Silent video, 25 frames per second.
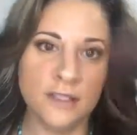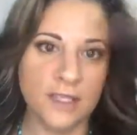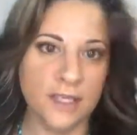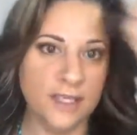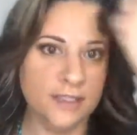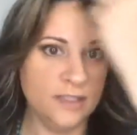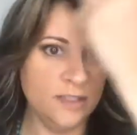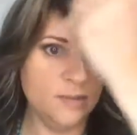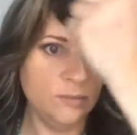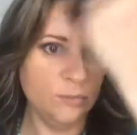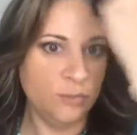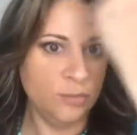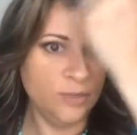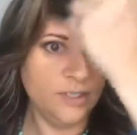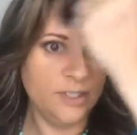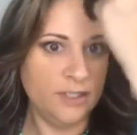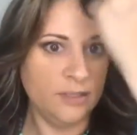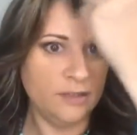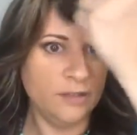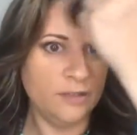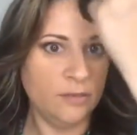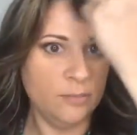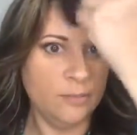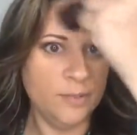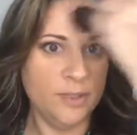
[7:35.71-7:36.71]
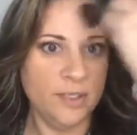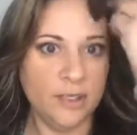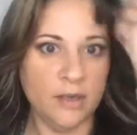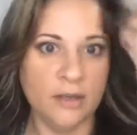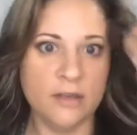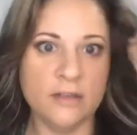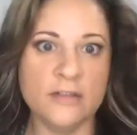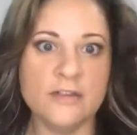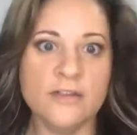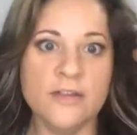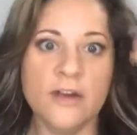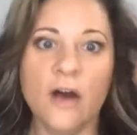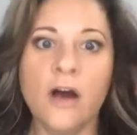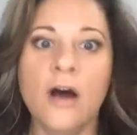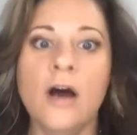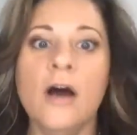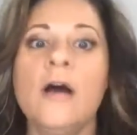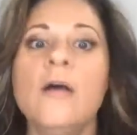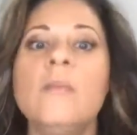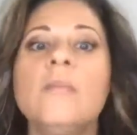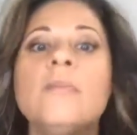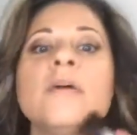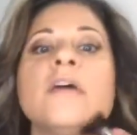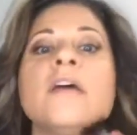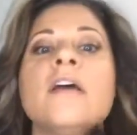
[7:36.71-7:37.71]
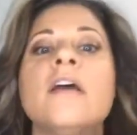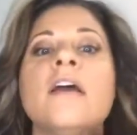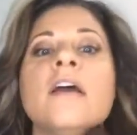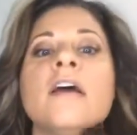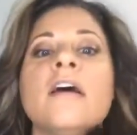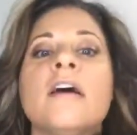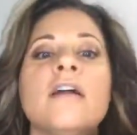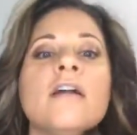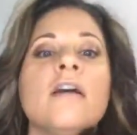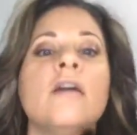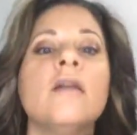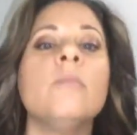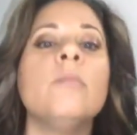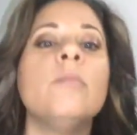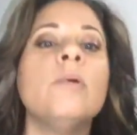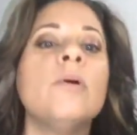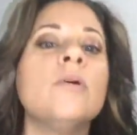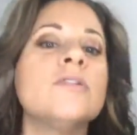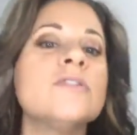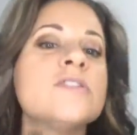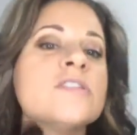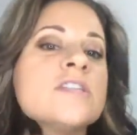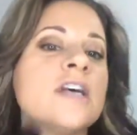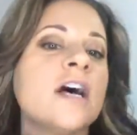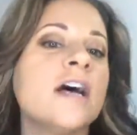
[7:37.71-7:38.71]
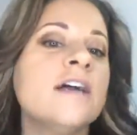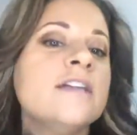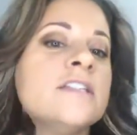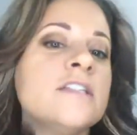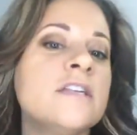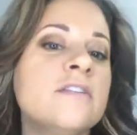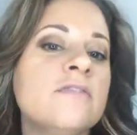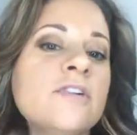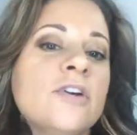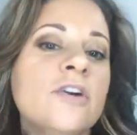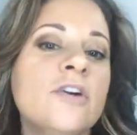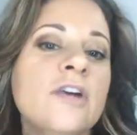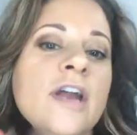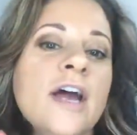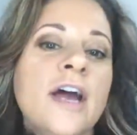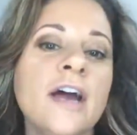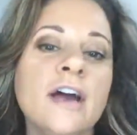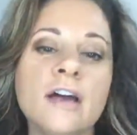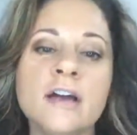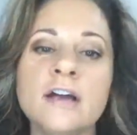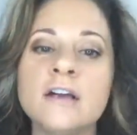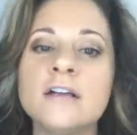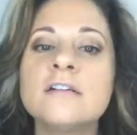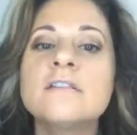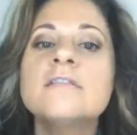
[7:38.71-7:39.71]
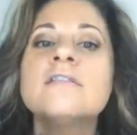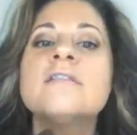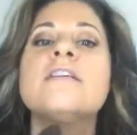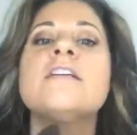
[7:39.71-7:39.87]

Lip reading: And then blend a little bit on top and on both sides of your neck